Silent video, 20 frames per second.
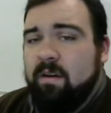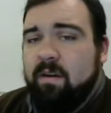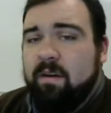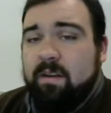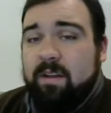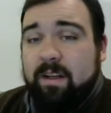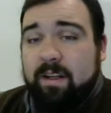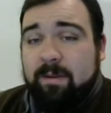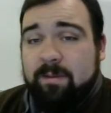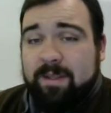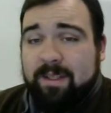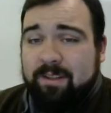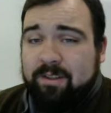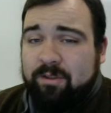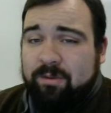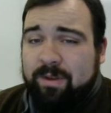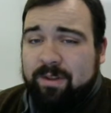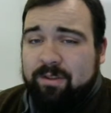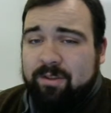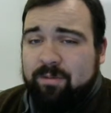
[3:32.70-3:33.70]
And that comes up to
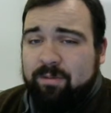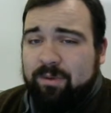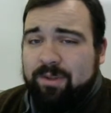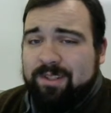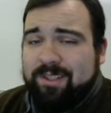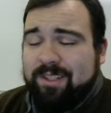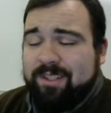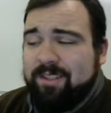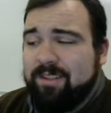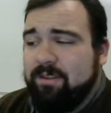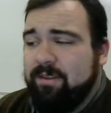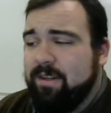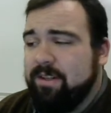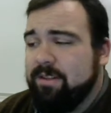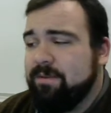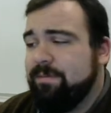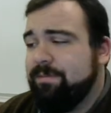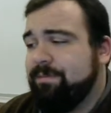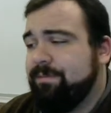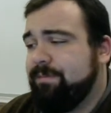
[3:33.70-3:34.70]
22.6
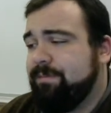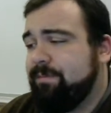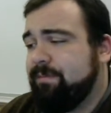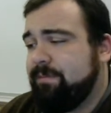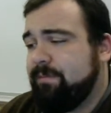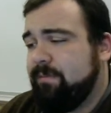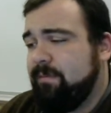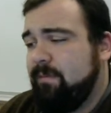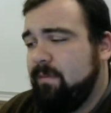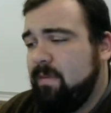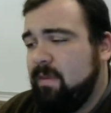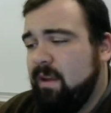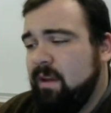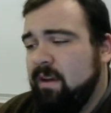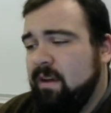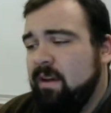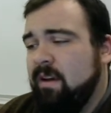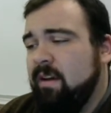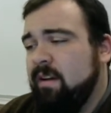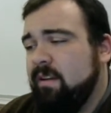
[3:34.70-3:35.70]
degrees.
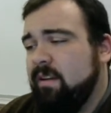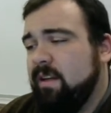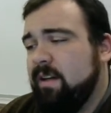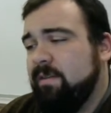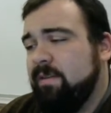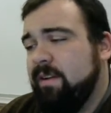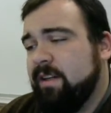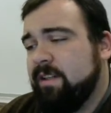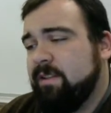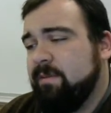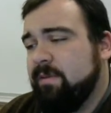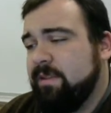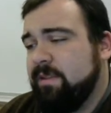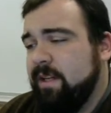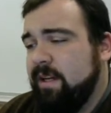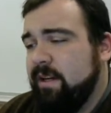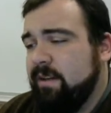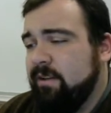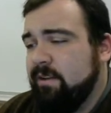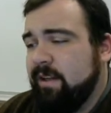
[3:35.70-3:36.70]
Now for the next one
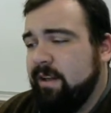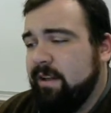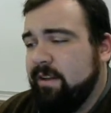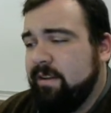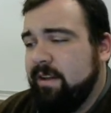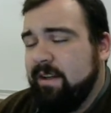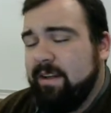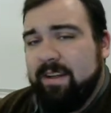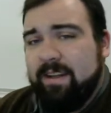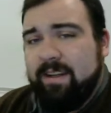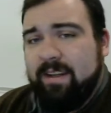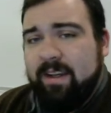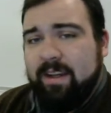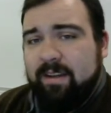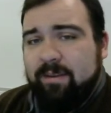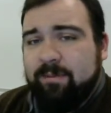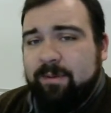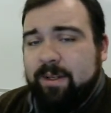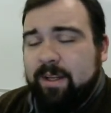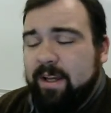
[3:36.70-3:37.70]
down, looking at theta
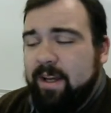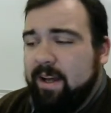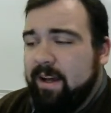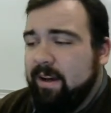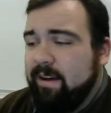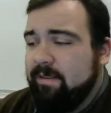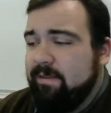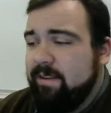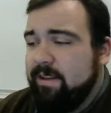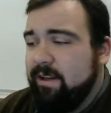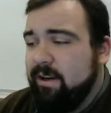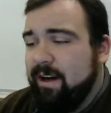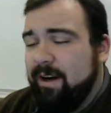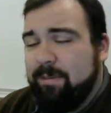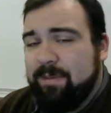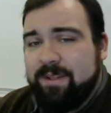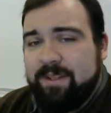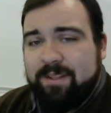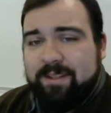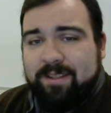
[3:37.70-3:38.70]
again, we have the
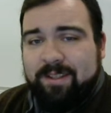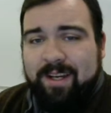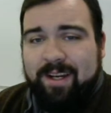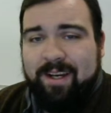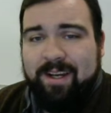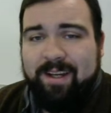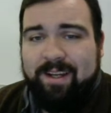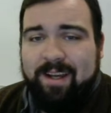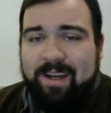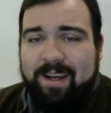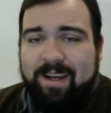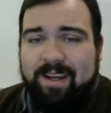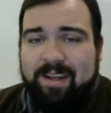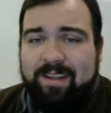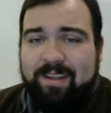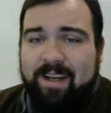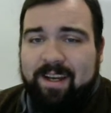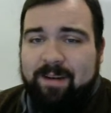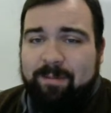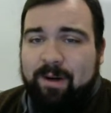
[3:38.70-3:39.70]
opposite side and
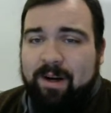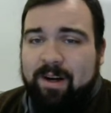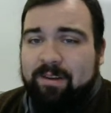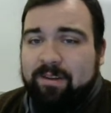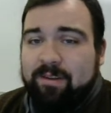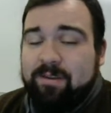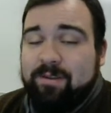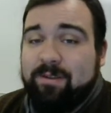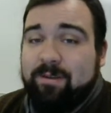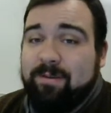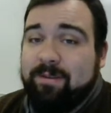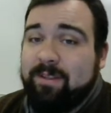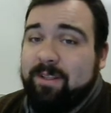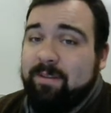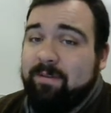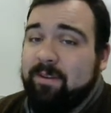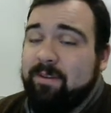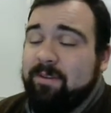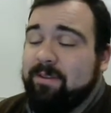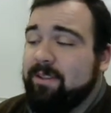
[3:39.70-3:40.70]
the hypotenuse. So instead
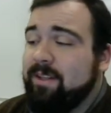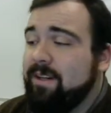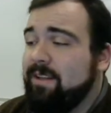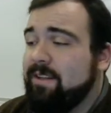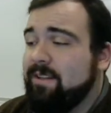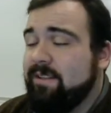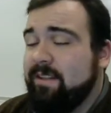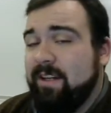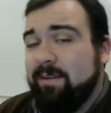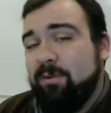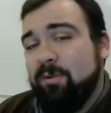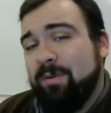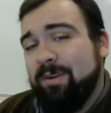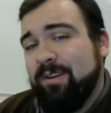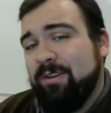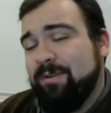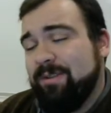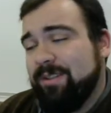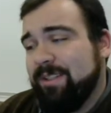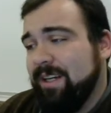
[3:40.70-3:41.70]
of cosine this time, we want to
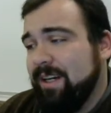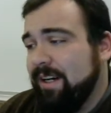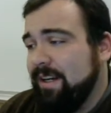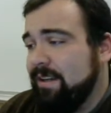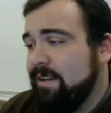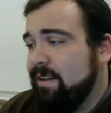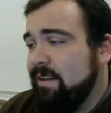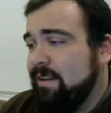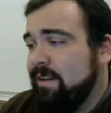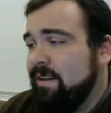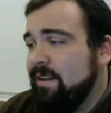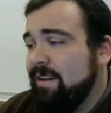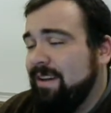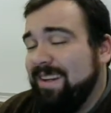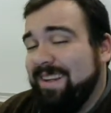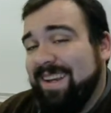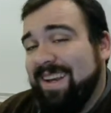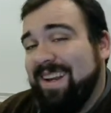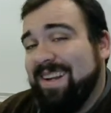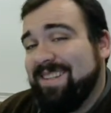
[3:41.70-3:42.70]
use sine.
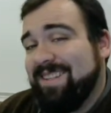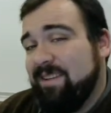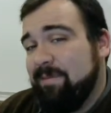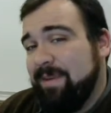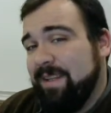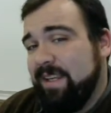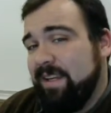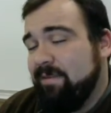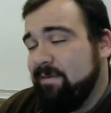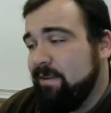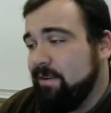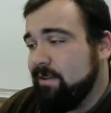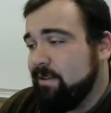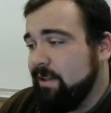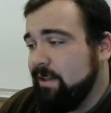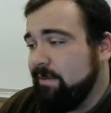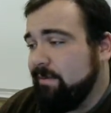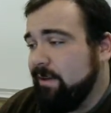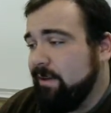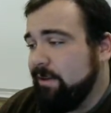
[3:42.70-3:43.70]
And again, it's going to be the inverse of
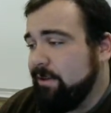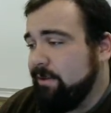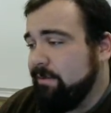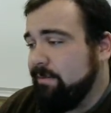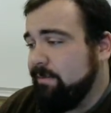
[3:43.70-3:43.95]
that function.